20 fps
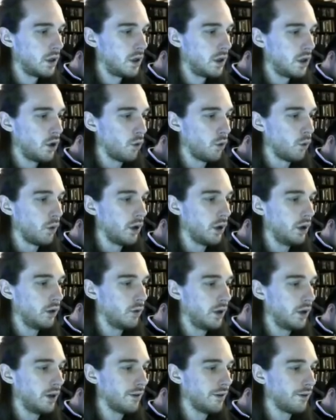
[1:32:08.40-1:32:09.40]
Really
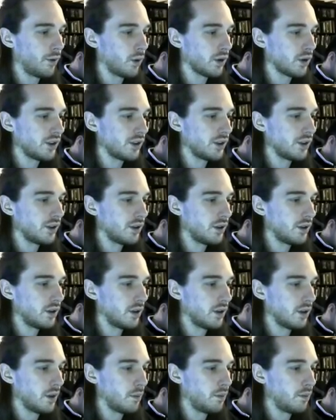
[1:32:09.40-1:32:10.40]
reinforce
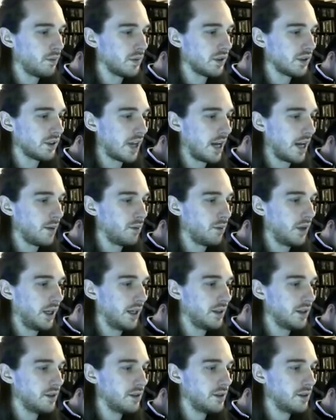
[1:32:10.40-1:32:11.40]
the side
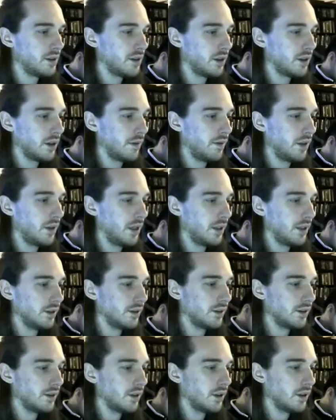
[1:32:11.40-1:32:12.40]
planes of
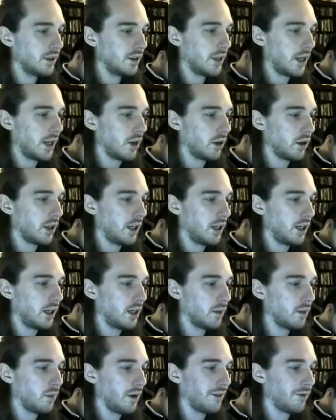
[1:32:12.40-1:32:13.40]
things that are getting hit
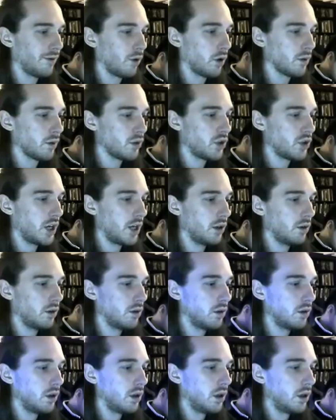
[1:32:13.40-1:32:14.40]
by form shadow.
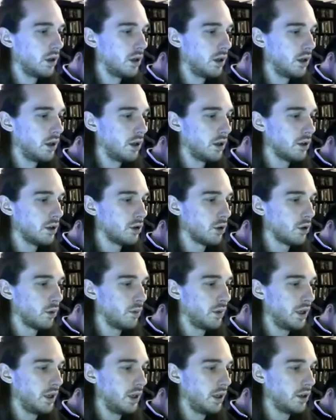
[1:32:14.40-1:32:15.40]
Don't
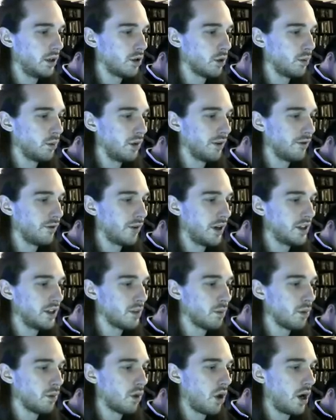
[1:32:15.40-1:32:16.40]
be afraid to
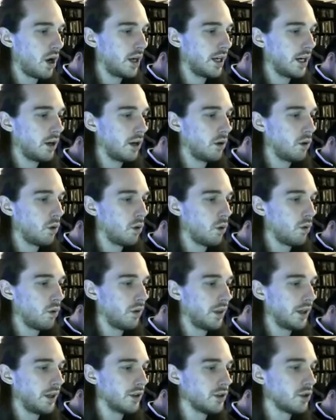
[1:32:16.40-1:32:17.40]
block out whole
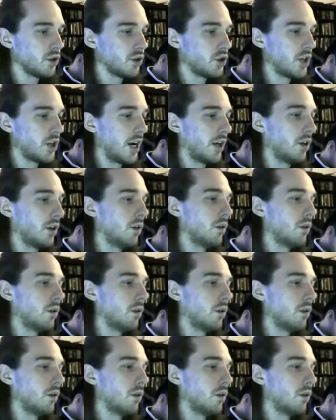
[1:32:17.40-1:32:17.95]
things in shadow